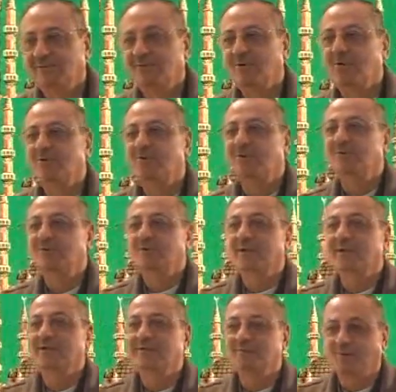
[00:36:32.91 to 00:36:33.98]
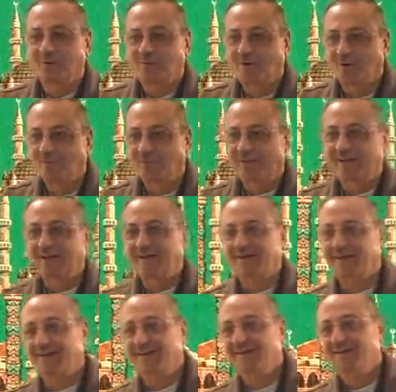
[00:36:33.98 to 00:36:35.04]
don't want to make it more complicated.
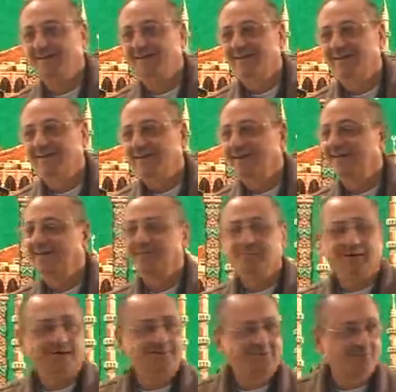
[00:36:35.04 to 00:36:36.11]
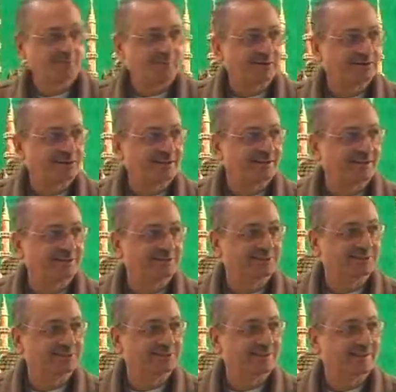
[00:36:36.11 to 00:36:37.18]
Make simple
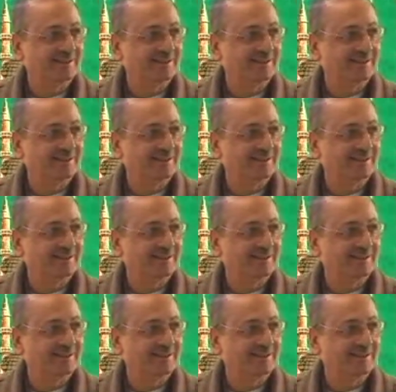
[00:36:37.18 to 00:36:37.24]
sentences.